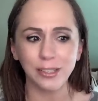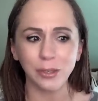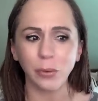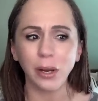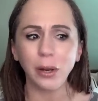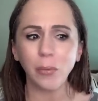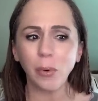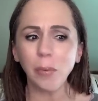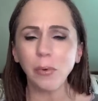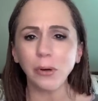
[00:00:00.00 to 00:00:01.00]
So
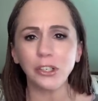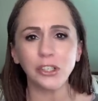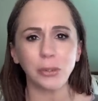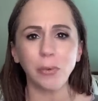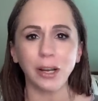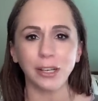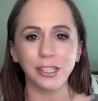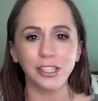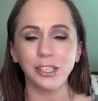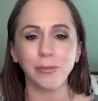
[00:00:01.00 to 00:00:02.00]
what more does she want?
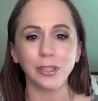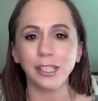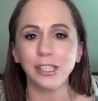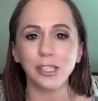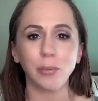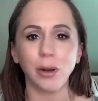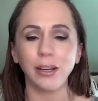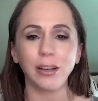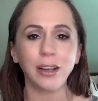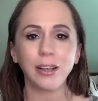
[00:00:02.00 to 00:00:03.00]
Does she really just
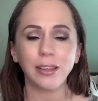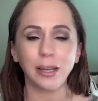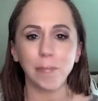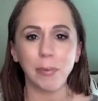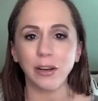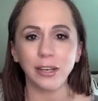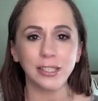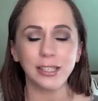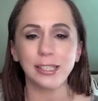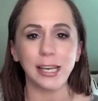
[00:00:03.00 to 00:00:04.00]
want like Meri
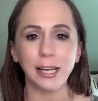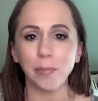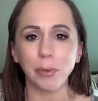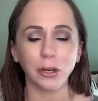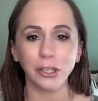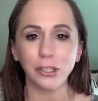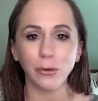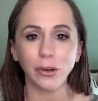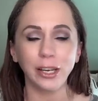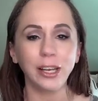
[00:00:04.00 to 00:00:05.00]
to stay in
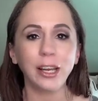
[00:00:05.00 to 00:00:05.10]
purgatory?